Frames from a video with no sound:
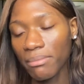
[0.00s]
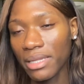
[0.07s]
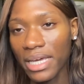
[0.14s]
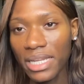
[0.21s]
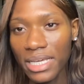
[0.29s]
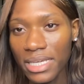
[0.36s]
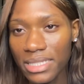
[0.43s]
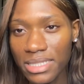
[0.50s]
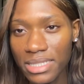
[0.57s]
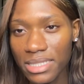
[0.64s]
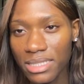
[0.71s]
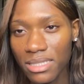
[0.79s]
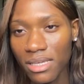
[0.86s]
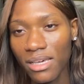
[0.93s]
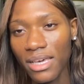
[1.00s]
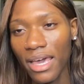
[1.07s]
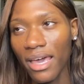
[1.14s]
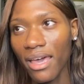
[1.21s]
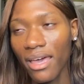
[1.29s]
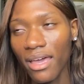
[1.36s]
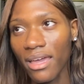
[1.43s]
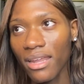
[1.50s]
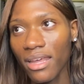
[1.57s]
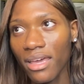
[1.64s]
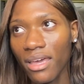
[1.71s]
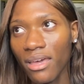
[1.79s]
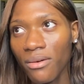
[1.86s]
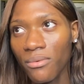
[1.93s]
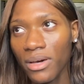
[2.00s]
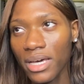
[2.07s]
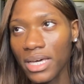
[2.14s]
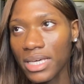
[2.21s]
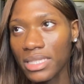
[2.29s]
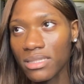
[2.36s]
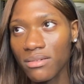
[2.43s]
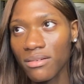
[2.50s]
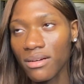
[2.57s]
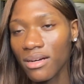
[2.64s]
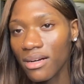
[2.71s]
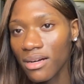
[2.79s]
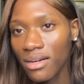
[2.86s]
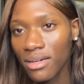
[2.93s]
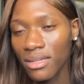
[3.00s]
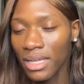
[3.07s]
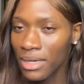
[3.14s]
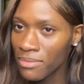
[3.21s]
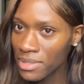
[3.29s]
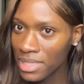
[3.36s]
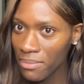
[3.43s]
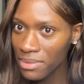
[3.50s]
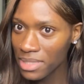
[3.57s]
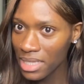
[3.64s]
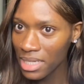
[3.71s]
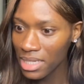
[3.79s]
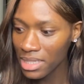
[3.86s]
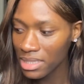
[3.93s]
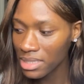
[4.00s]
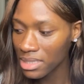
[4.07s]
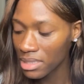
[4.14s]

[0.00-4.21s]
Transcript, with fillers: Dennis and it was girl it was name was Dennis